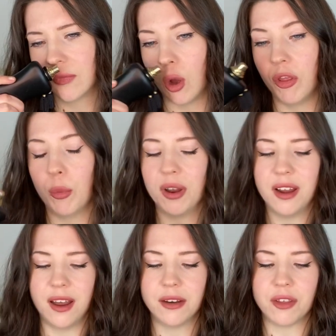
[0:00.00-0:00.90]
On the one
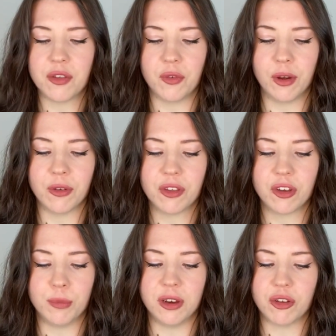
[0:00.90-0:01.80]
hand, this fragrance
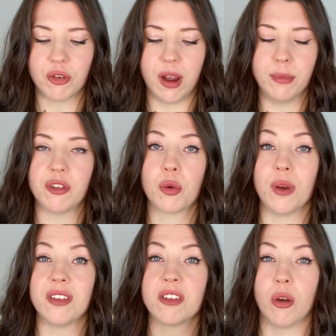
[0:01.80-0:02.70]
could be described as
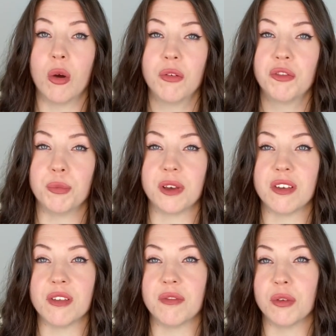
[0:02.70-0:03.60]
quite soft
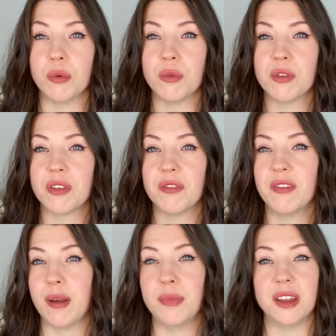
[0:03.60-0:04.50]
because of those
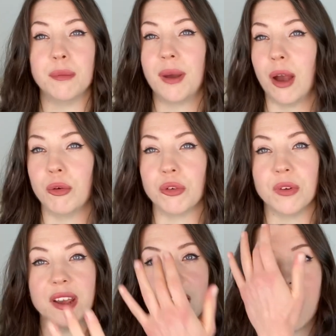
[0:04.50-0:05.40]
feminine
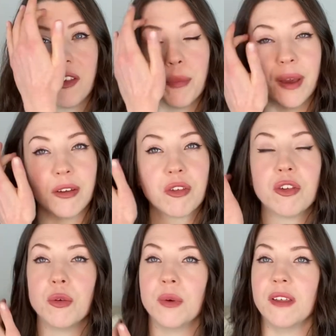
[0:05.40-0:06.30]
powdery aspects
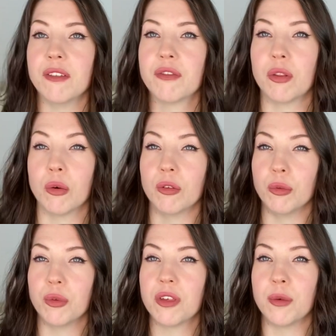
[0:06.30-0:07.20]
to it and the floral
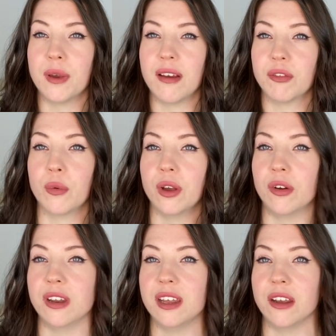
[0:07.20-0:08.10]
notes that we have going on
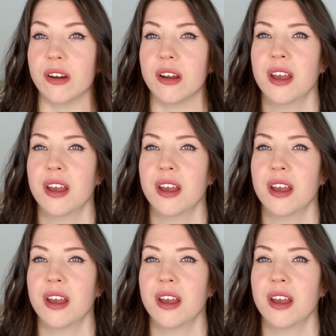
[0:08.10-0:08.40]
in here.